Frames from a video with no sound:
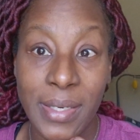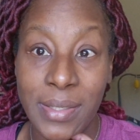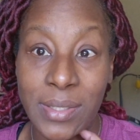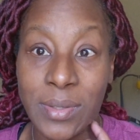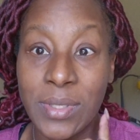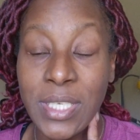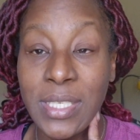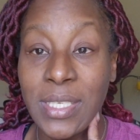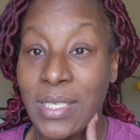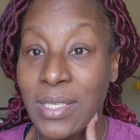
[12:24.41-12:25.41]
So
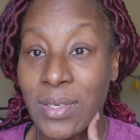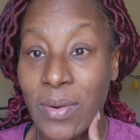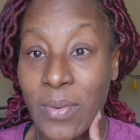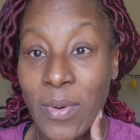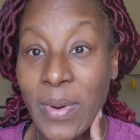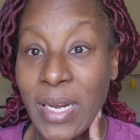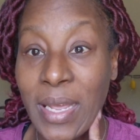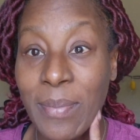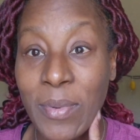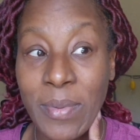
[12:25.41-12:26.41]
she's just growing
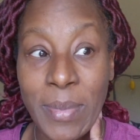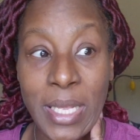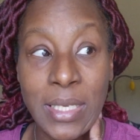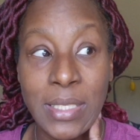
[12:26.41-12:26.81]
up on me.